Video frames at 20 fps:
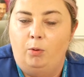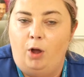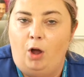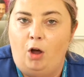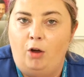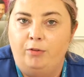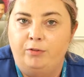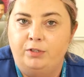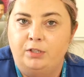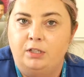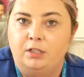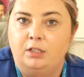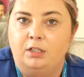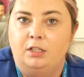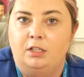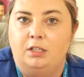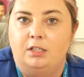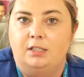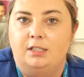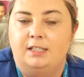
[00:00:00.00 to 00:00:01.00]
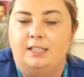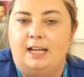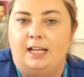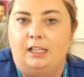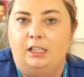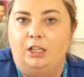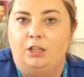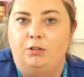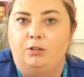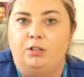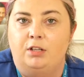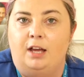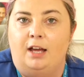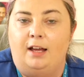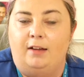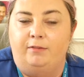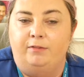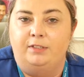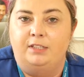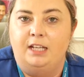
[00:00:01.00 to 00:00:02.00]
We often tell you to
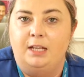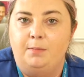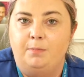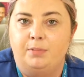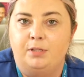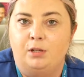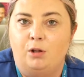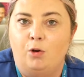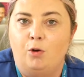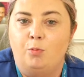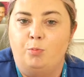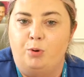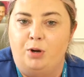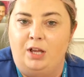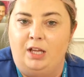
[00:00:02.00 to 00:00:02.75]
have deep, slow